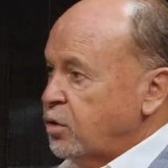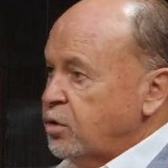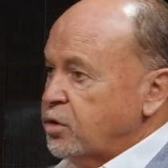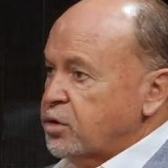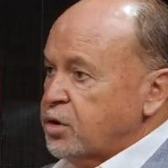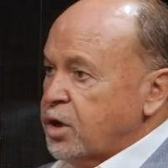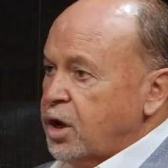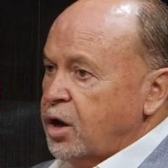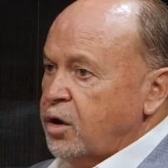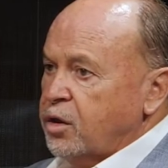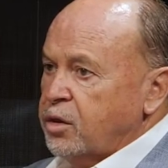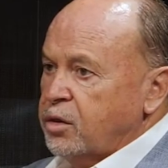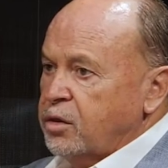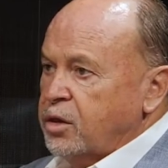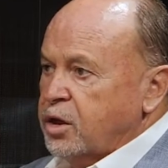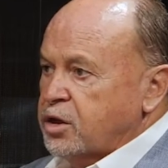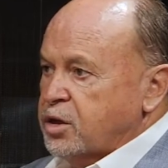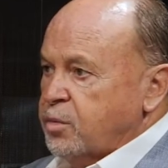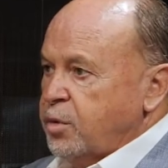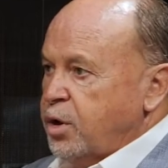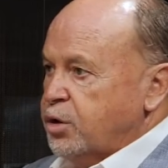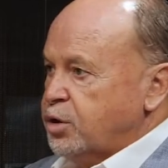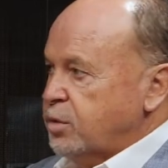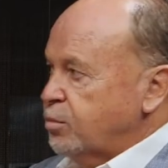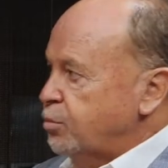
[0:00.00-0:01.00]
So that's
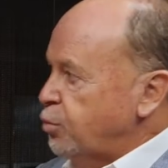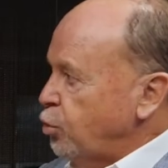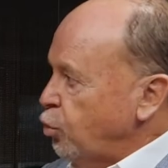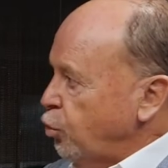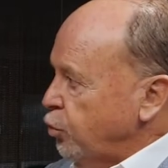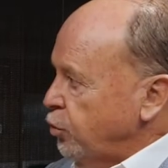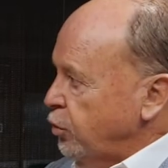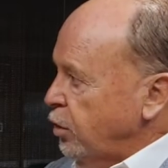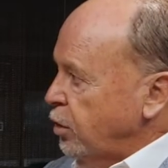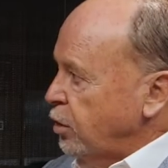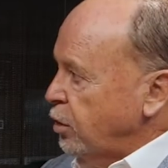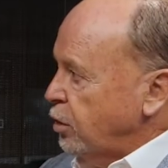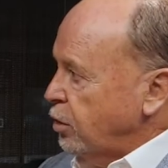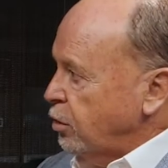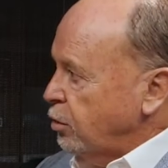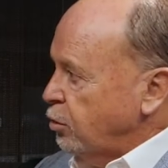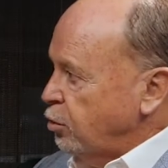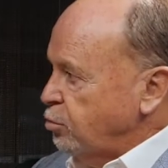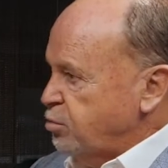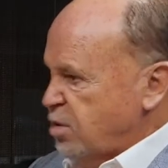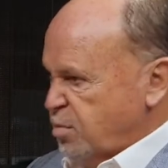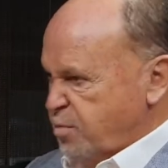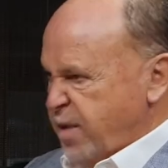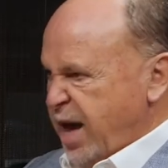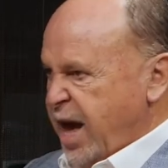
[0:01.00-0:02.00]
the most important thing you can
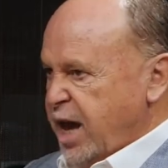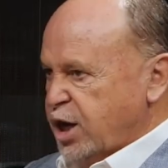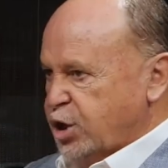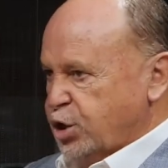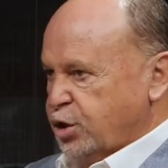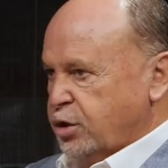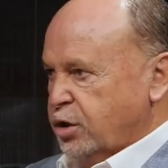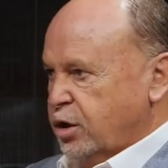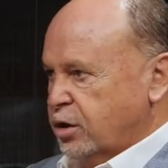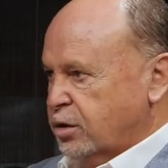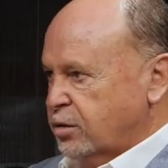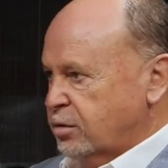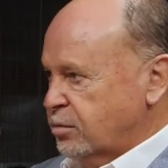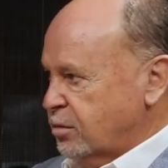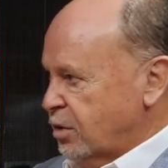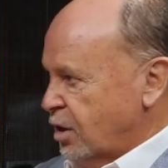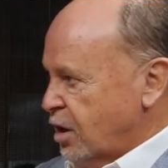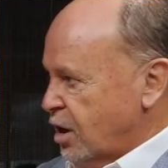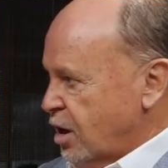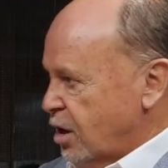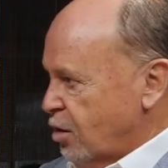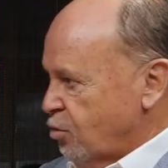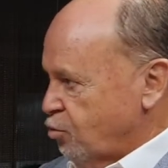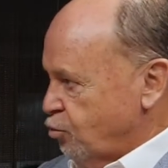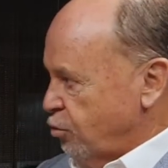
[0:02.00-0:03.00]
do. Be passionate,
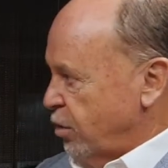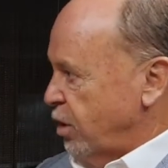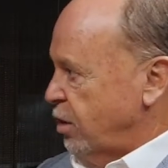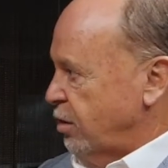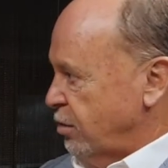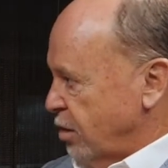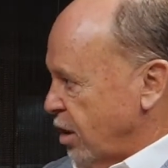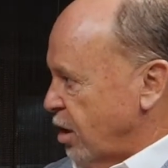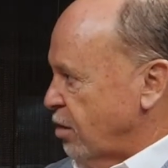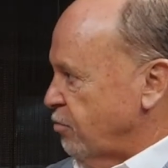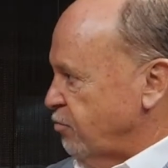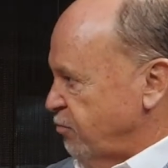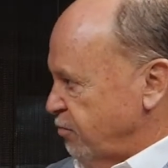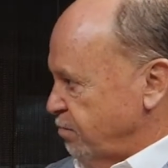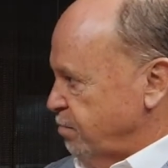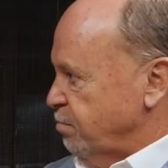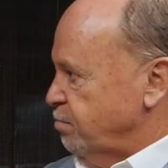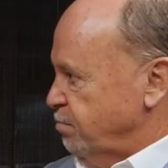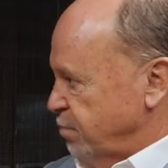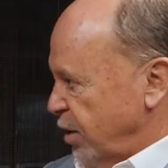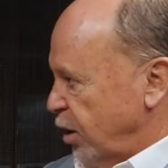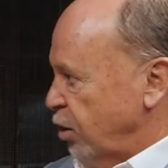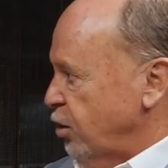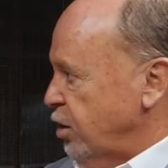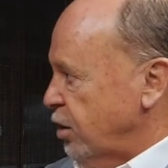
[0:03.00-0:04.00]
and really,
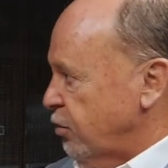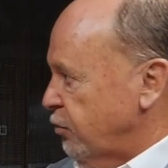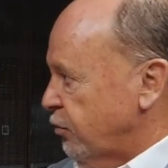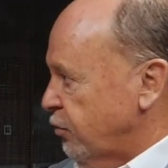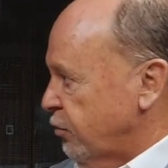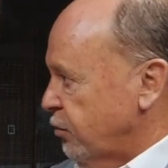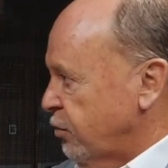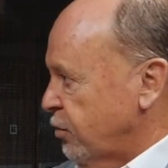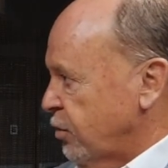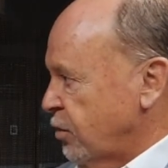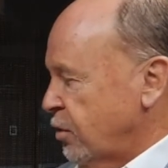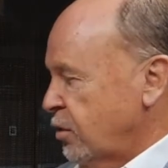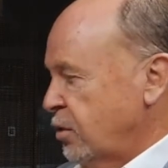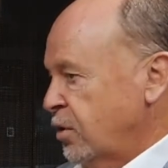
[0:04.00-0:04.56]
belief.